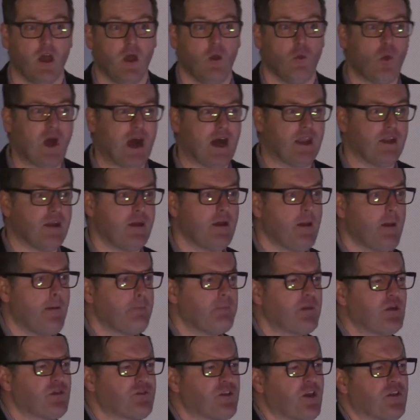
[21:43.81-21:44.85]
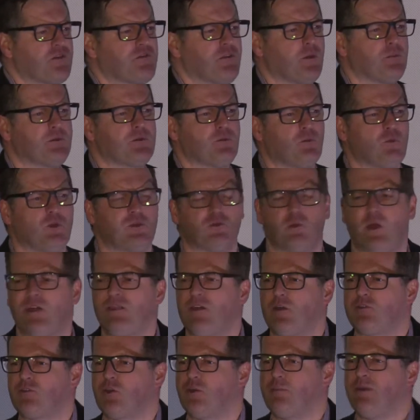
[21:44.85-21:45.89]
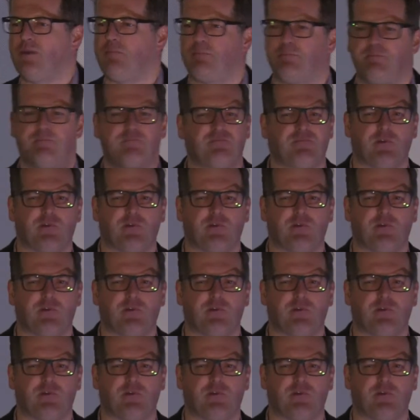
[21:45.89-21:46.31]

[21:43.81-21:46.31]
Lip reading: One, middle-sized films was when they're talking about